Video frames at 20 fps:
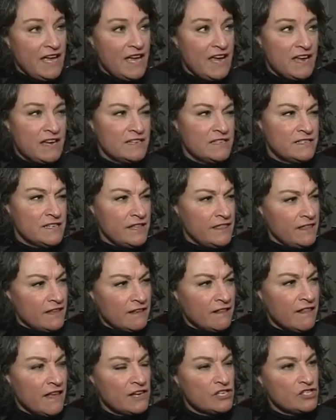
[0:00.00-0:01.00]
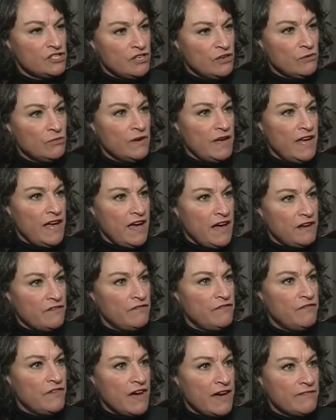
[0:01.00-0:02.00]
And I think last year we had
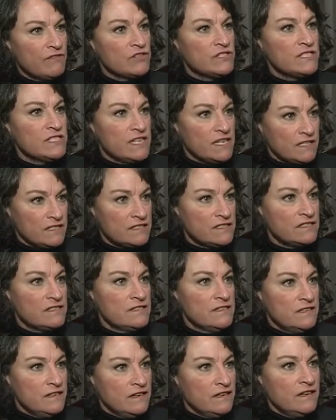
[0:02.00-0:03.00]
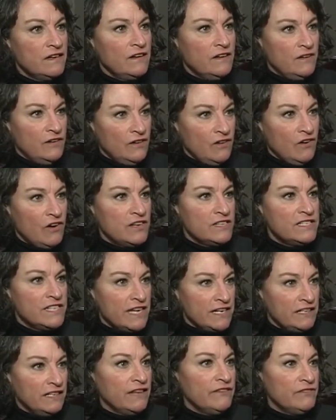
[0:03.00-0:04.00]
five or six on
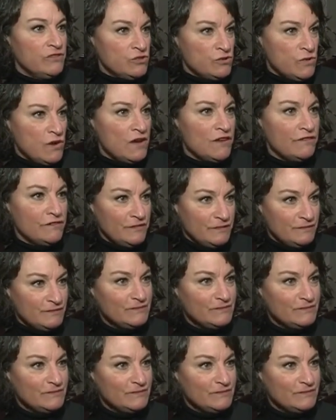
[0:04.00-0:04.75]
10, 11, 12.